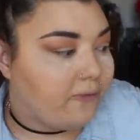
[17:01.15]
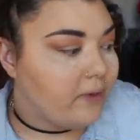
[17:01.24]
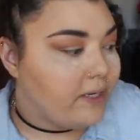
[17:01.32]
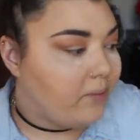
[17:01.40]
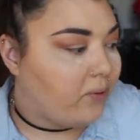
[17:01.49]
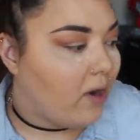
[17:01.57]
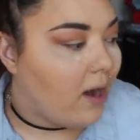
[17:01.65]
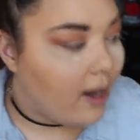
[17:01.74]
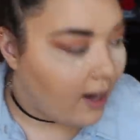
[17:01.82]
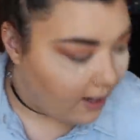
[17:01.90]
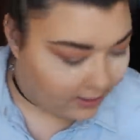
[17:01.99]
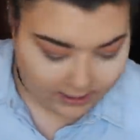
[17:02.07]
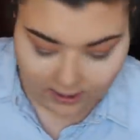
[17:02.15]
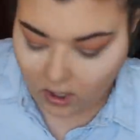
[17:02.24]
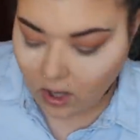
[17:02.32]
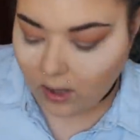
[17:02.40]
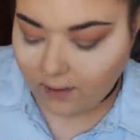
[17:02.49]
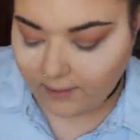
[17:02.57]
free product and
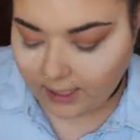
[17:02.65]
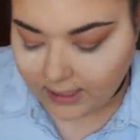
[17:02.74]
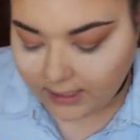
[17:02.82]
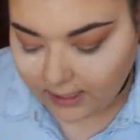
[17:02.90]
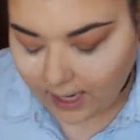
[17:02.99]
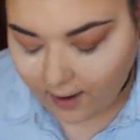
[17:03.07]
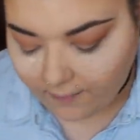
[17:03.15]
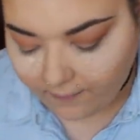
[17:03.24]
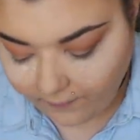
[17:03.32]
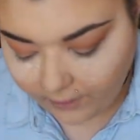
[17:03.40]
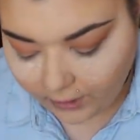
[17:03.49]
all of this stuff,